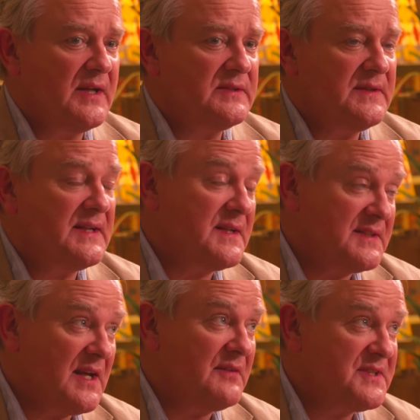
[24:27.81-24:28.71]
And it,
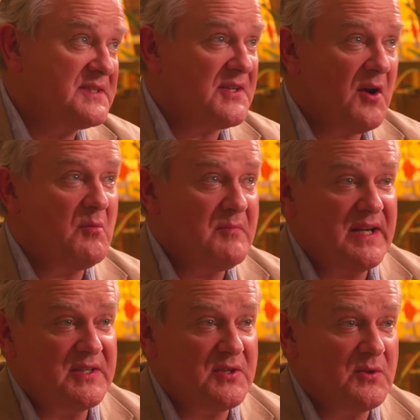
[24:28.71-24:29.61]
it delves into the whole
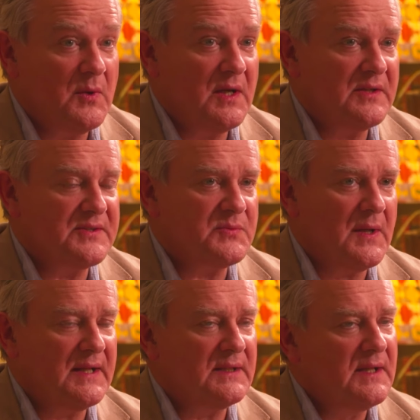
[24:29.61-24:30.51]
Me Too world as
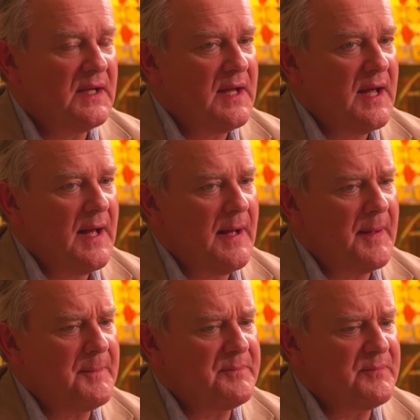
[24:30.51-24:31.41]
well,
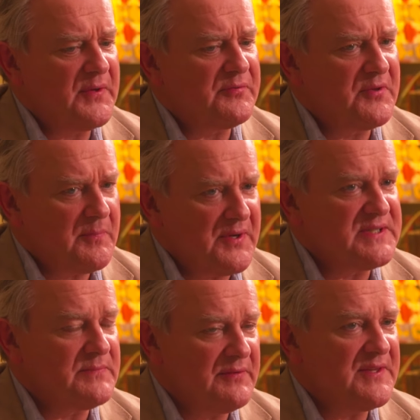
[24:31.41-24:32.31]
um, but through the
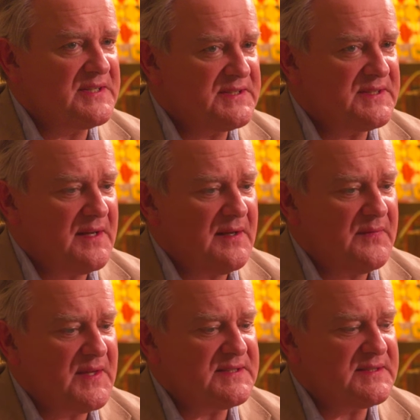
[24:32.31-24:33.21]
prism of this uh,
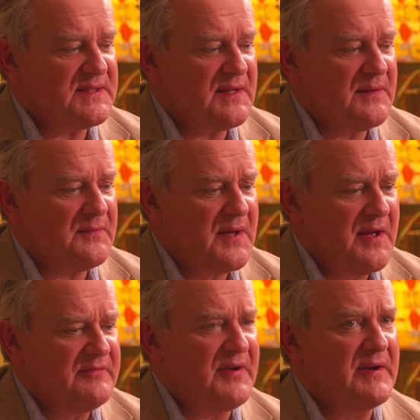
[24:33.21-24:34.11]
this uh,
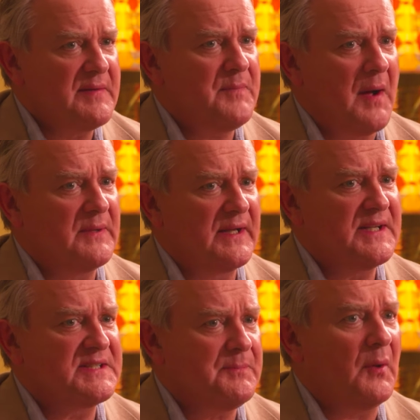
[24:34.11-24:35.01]
very
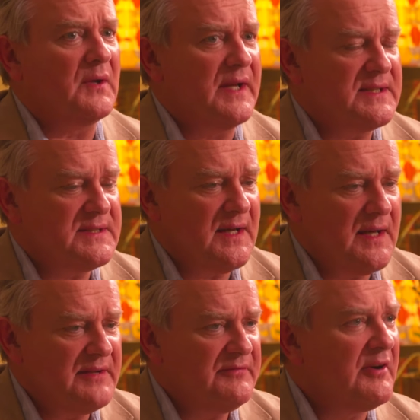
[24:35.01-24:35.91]
publicly spotlit
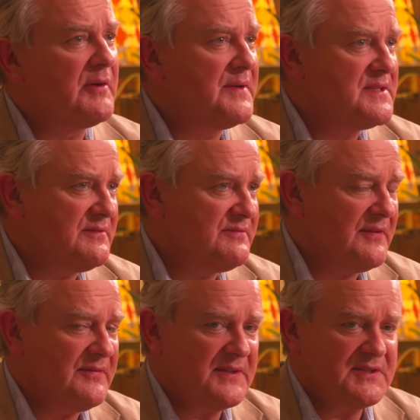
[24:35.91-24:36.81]
uh, environment of,
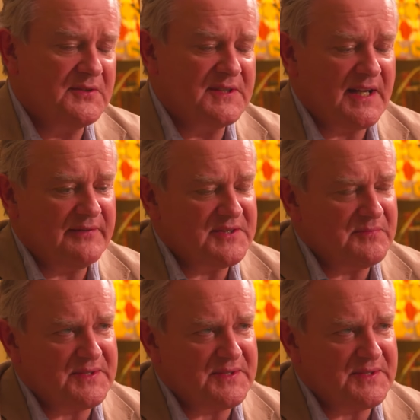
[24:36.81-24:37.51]
of the two television